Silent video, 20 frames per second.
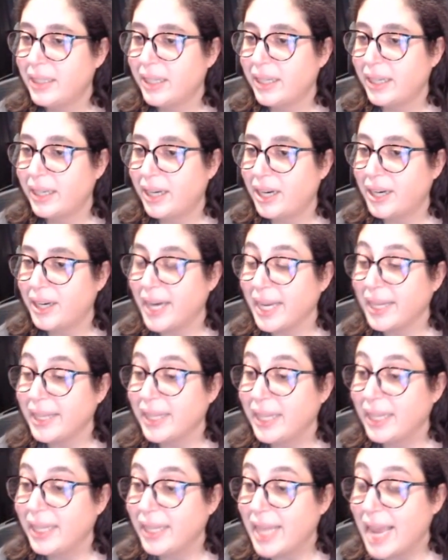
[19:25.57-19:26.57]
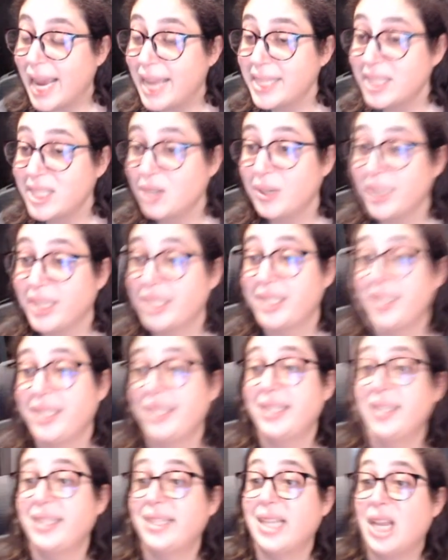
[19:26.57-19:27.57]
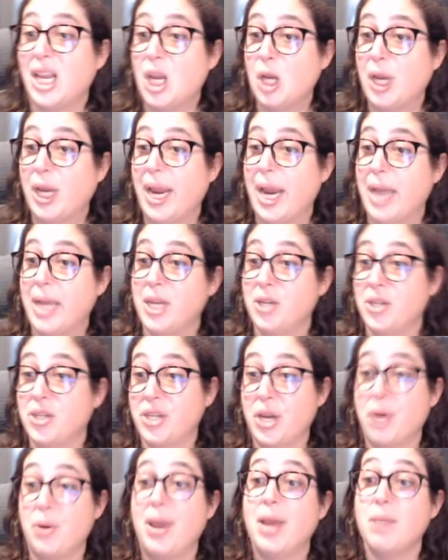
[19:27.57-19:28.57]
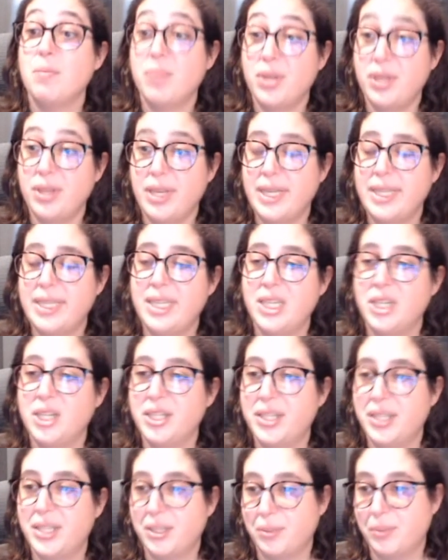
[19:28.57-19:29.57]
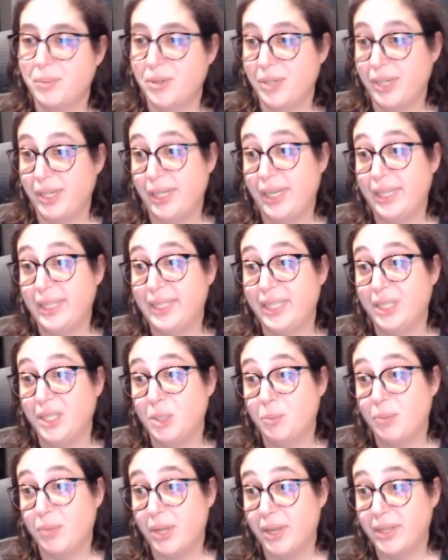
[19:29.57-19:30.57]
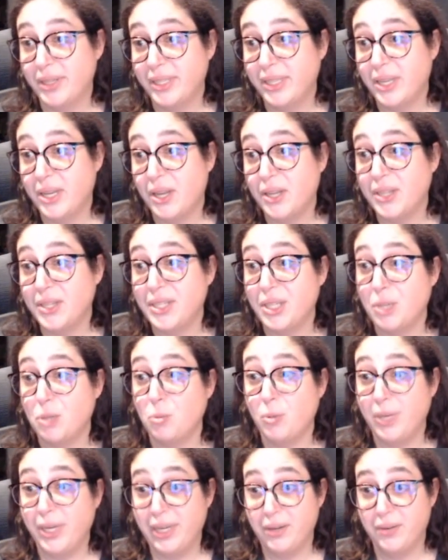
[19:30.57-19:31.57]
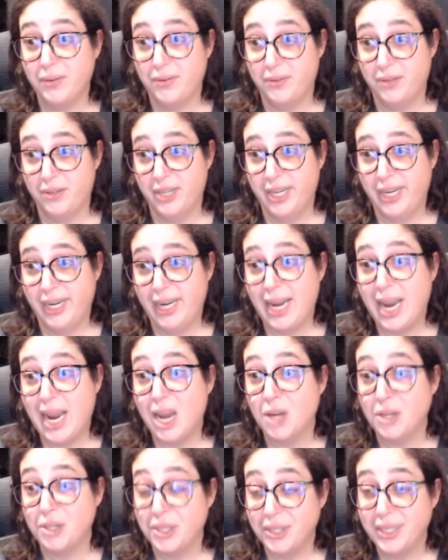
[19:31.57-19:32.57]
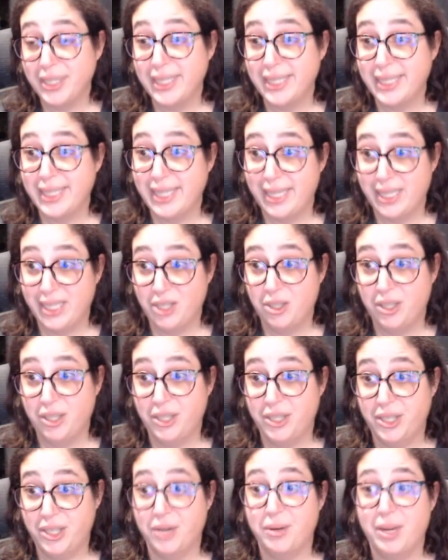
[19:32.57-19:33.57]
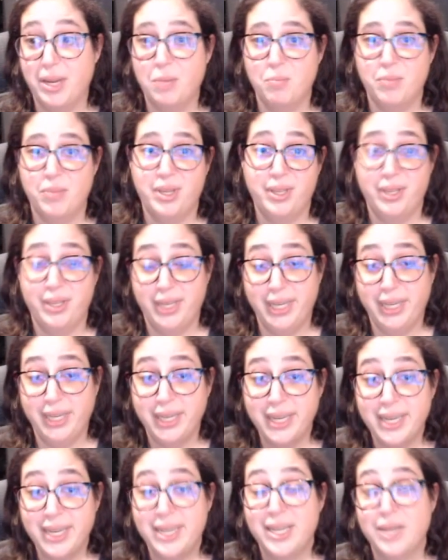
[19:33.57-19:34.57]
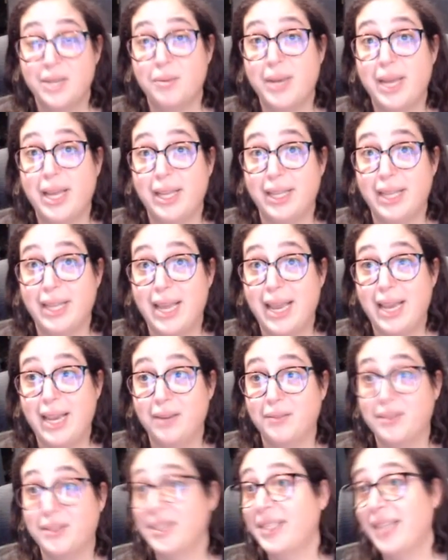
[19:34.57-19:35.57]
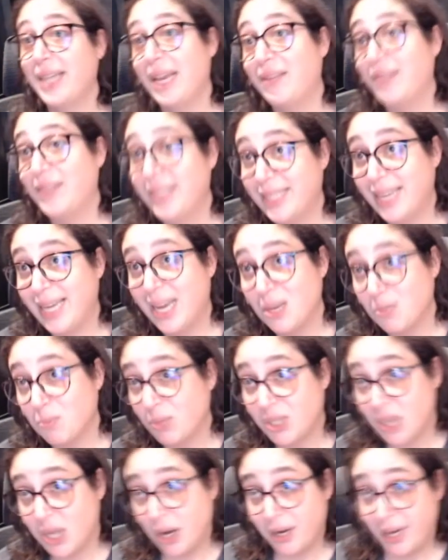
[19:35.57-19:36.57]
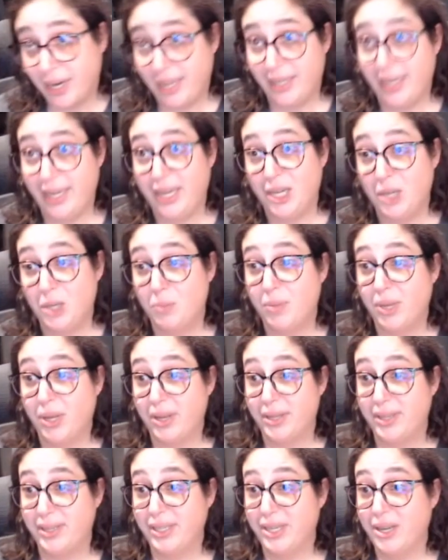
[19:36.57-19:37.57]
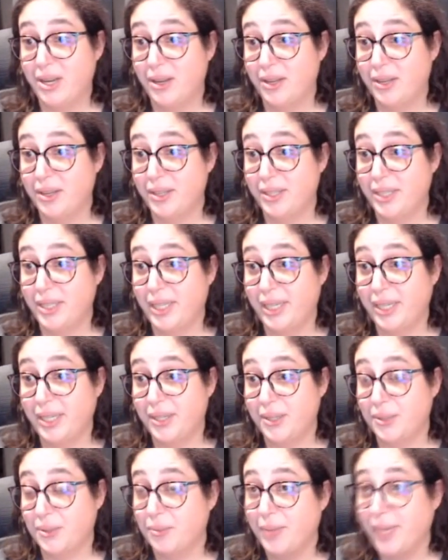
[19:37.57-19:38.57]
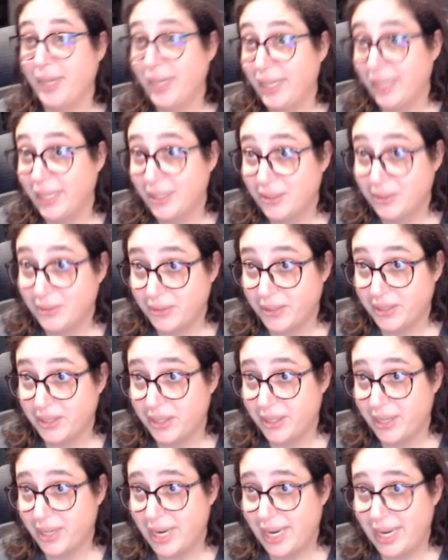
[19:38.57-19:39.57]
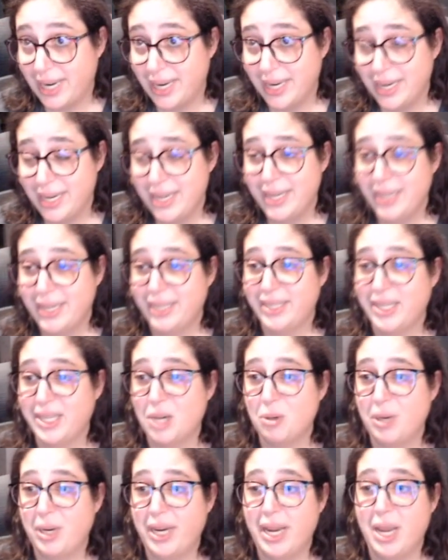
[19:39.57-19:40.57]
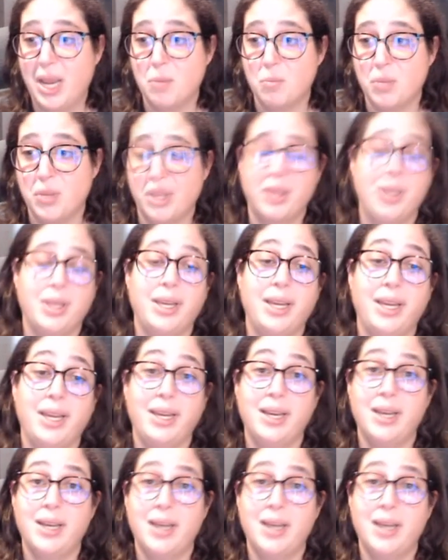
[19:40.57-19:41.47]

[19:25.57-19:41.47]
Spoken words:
All right, the last question is, okay, you show empathy to your subordinates and your boss calls you weak for it. How do you continue to show empathy? Well, first I have to say I'm sorry that your boss calls you weak for showing empathy